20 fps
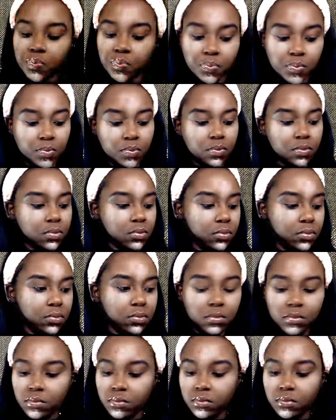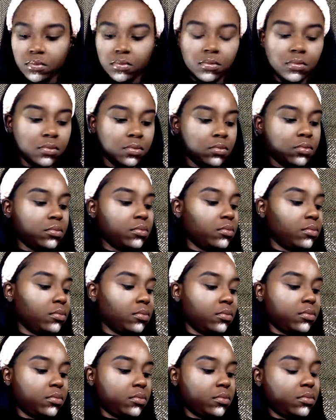didn't use it. I used my
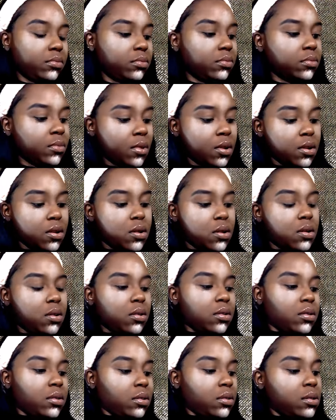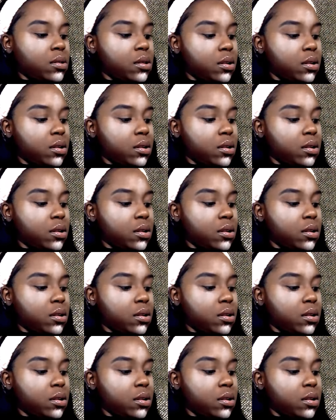Real Technique sponge.